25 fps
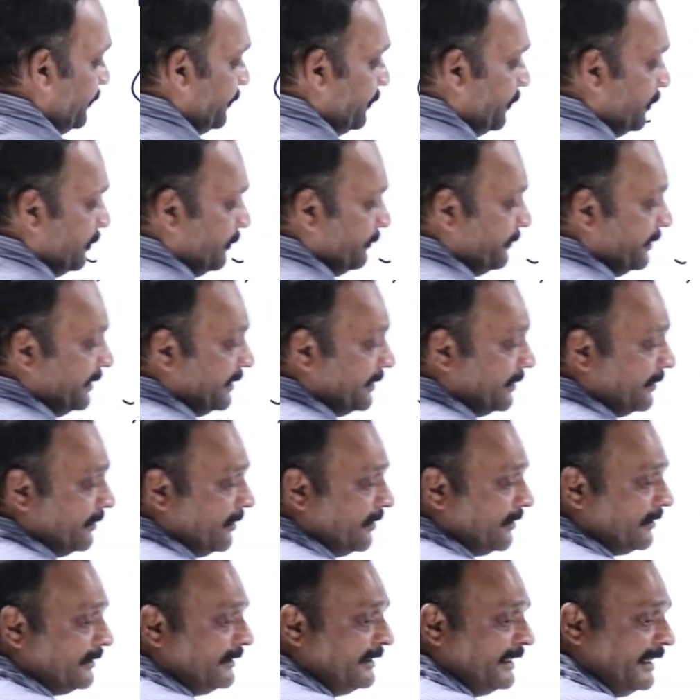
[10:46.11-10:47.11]
Though we
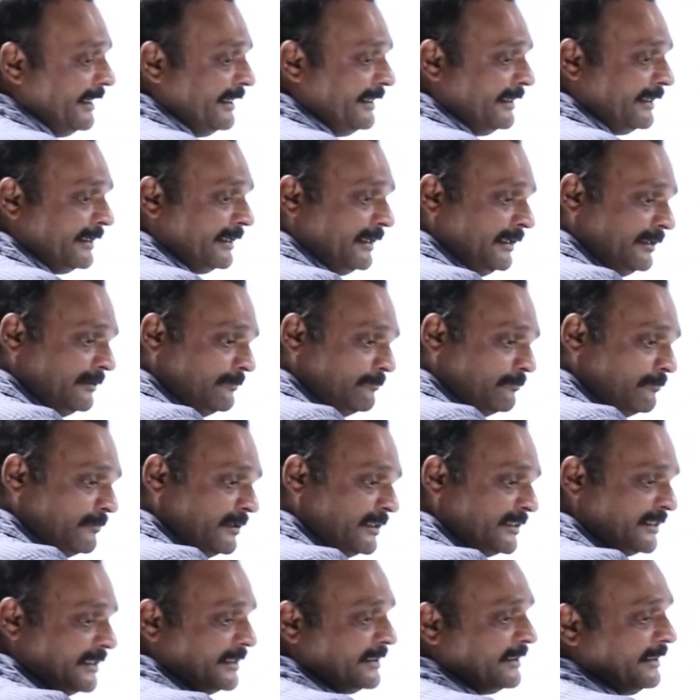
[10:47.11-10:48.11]
cannot directly
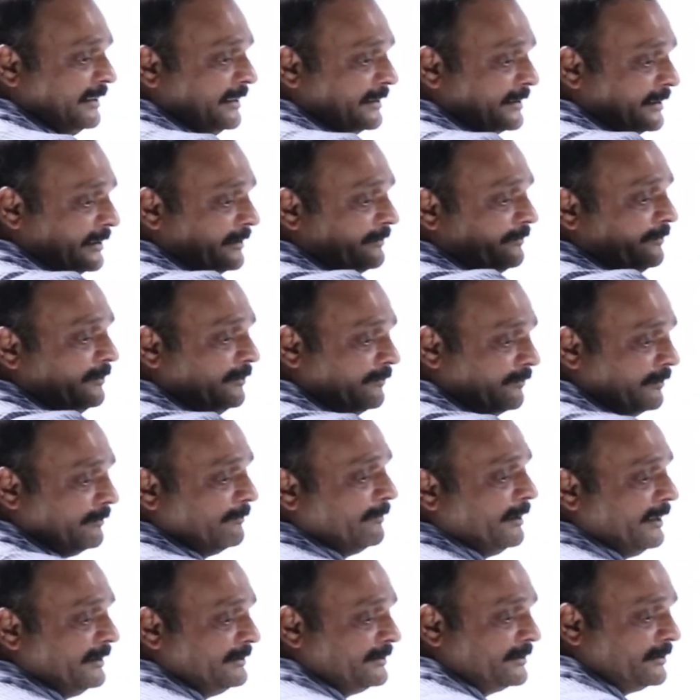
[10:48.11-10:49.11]
measure the electric field from
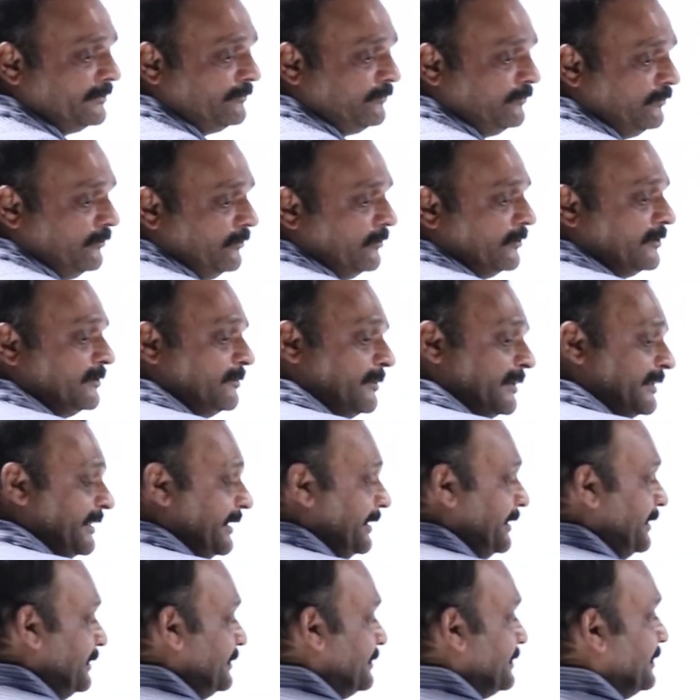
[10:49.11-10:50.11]
lines of force, but I
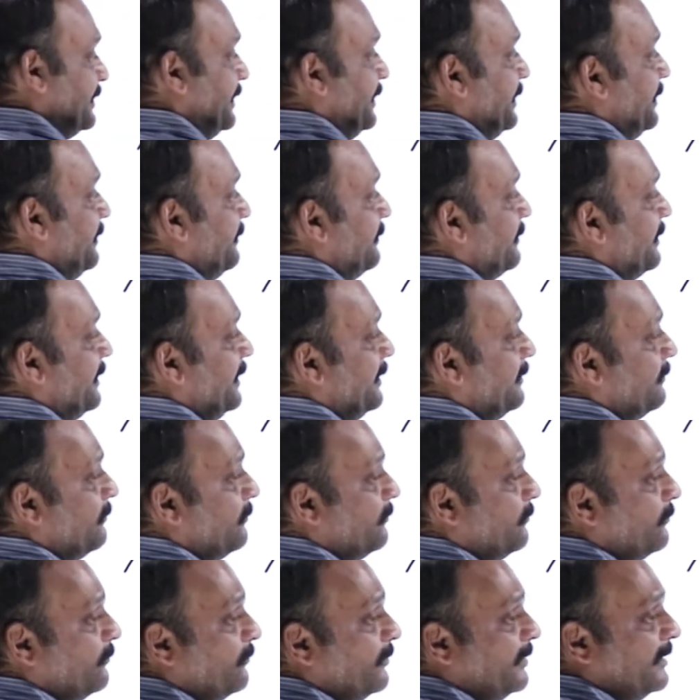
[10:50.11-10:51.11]
can say, right,
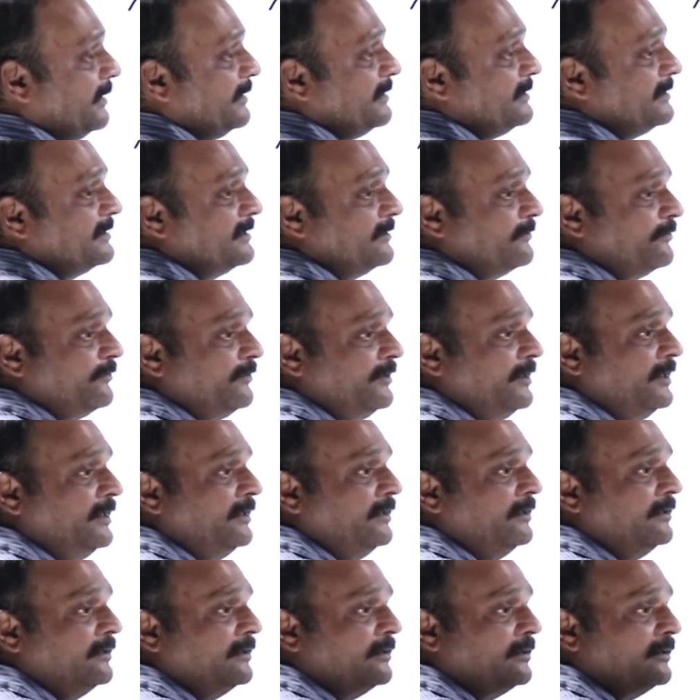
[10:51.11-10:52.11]
where is the
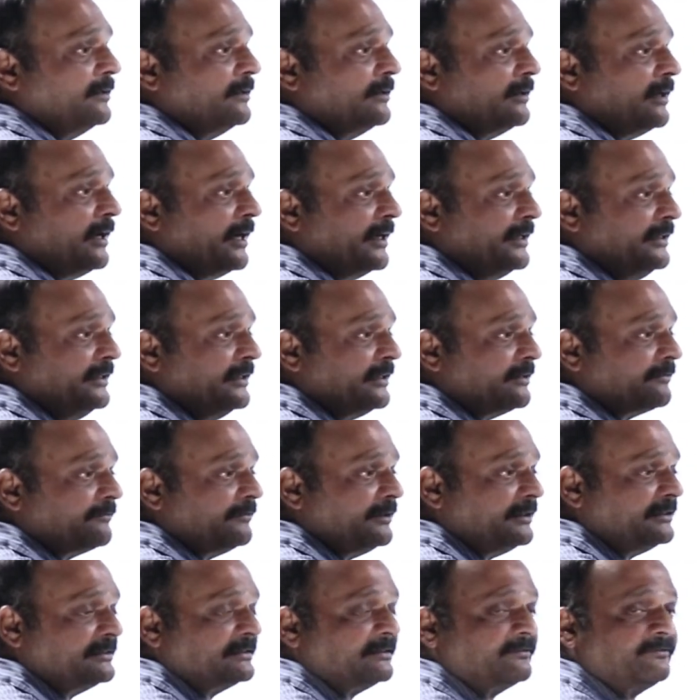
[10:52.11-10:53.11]
field higher,
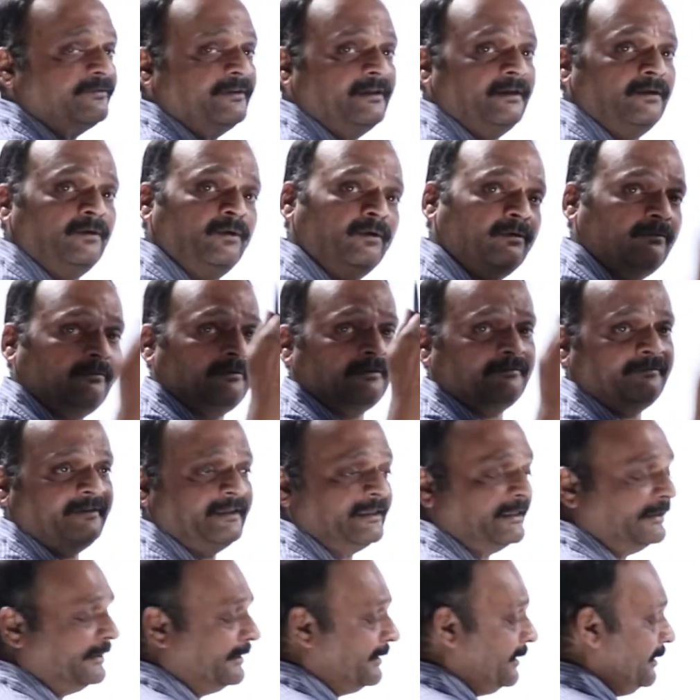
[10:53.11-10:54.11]
where is the field lower, we
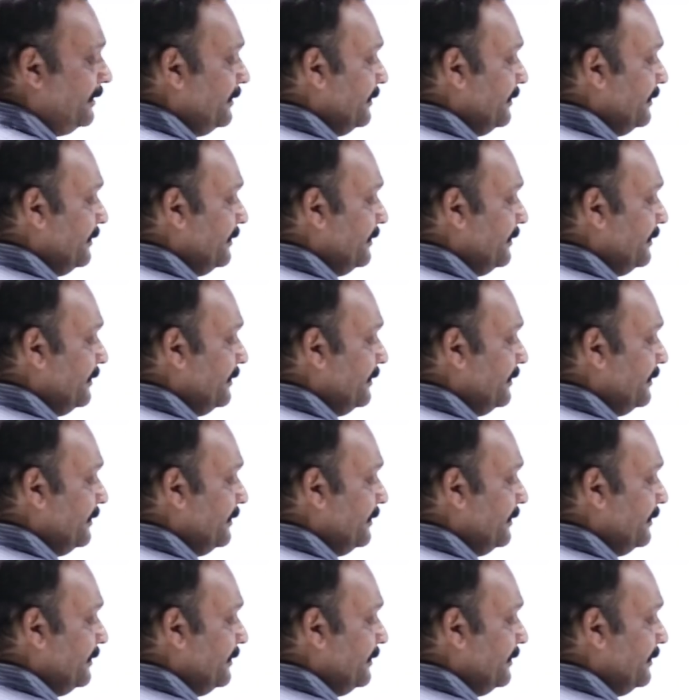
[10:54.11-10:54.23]
can tell.